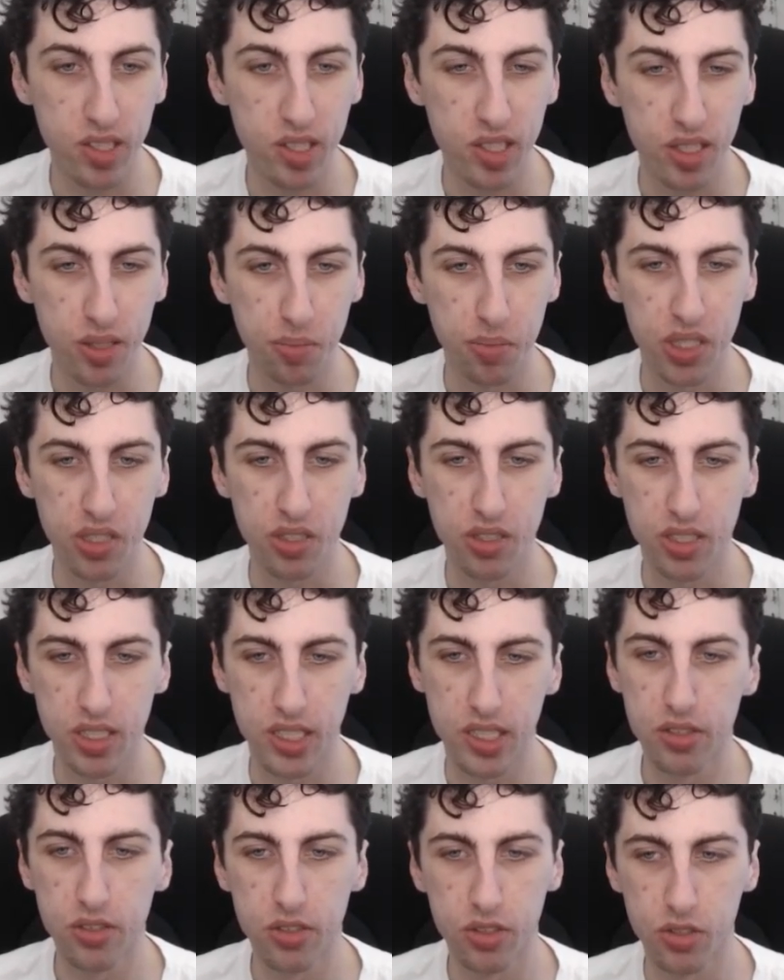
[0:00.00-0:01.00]
the
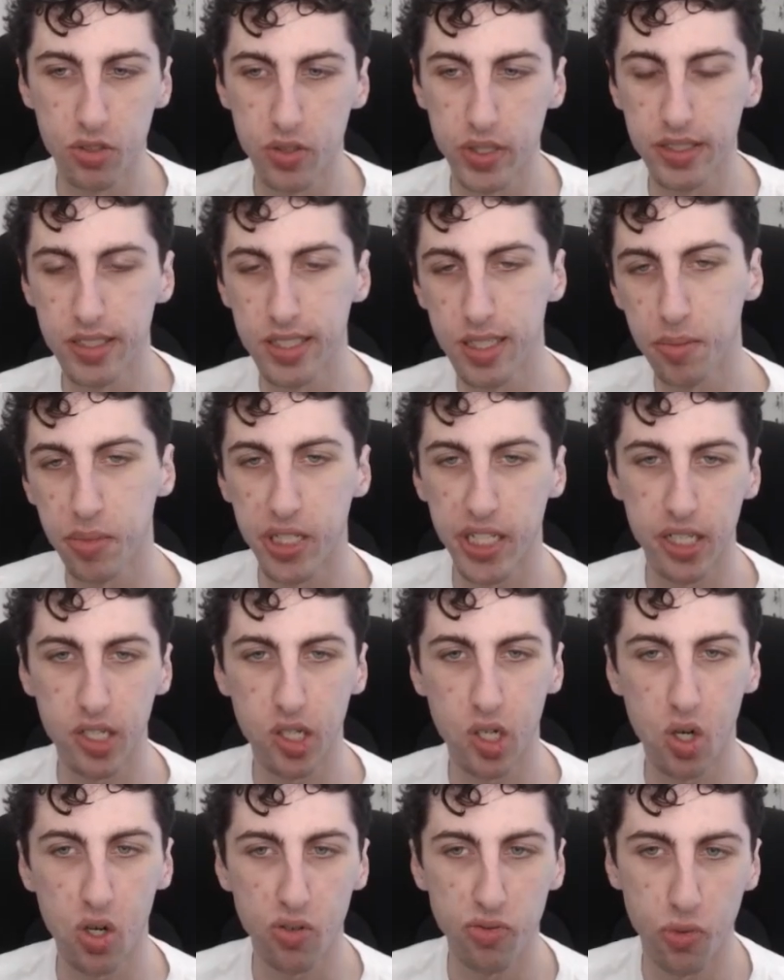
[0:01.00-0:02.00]
ability to intimidate
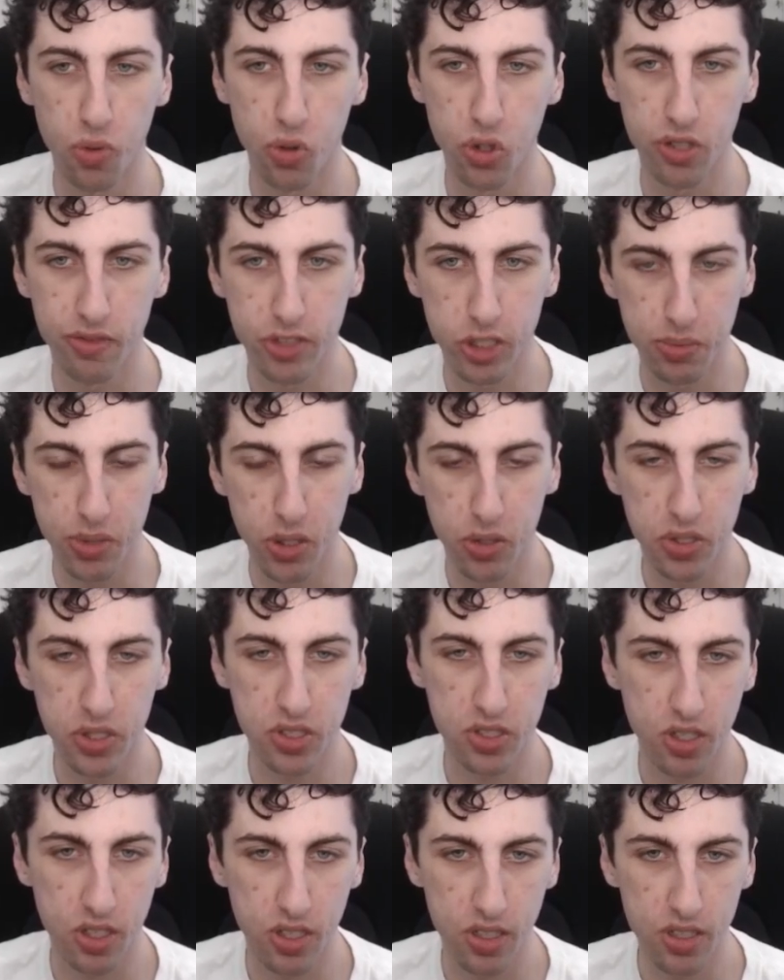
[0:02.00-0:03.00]
all 4 of your
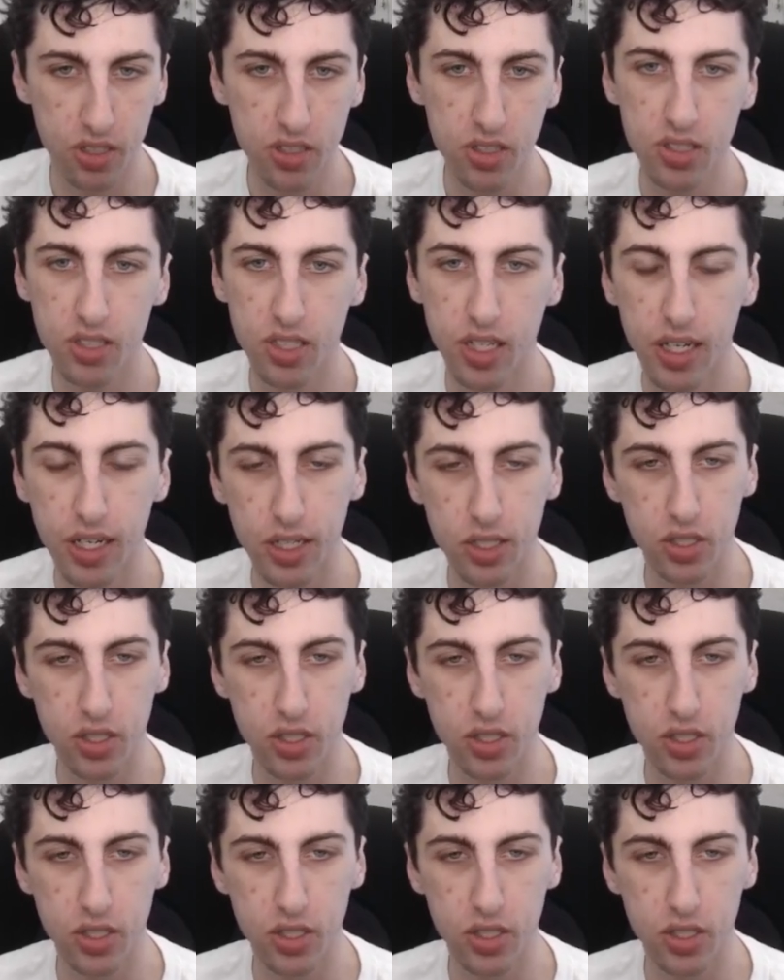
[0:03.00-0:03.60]
opponent's cards,